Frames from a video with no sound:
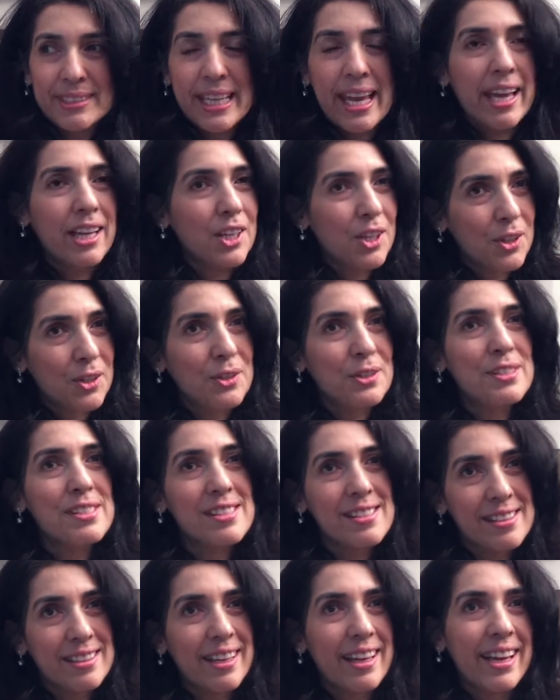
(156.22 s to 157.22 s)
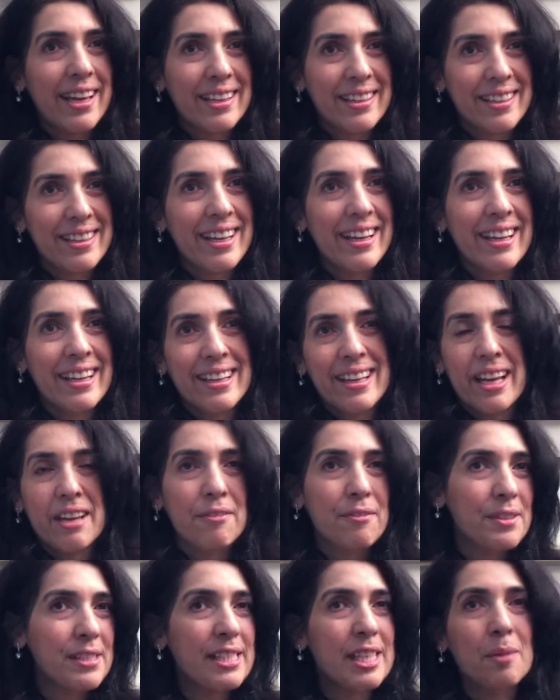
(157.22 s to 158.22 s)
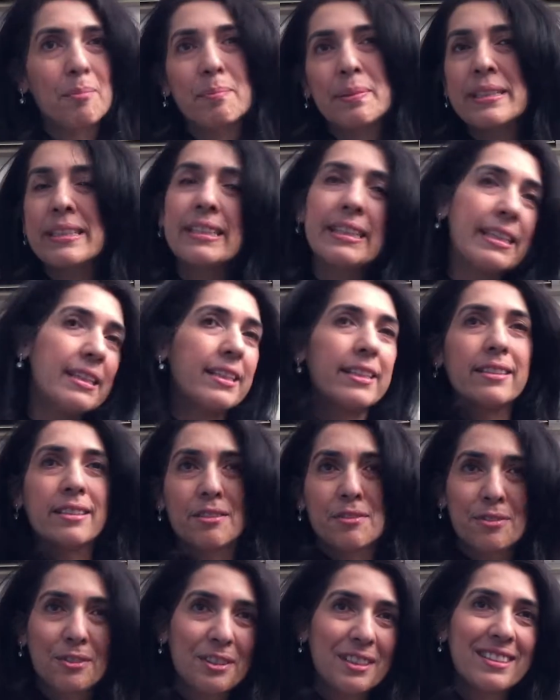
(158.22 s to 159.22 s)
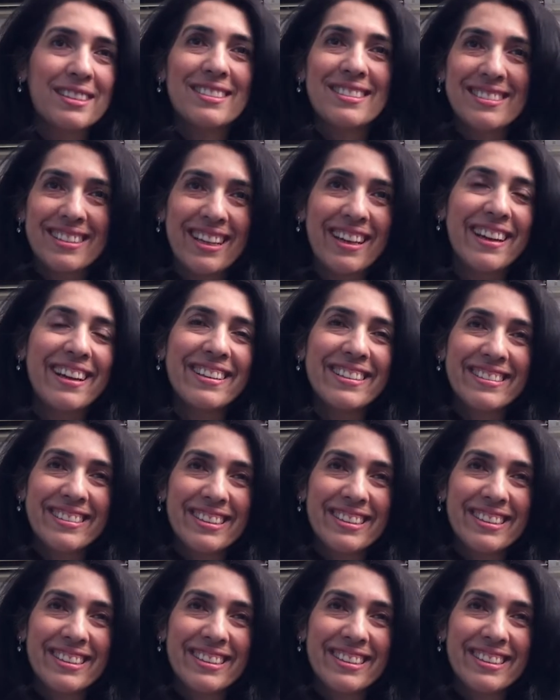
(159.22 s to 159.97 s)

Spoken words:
10 years. And life is completely different. Yeah.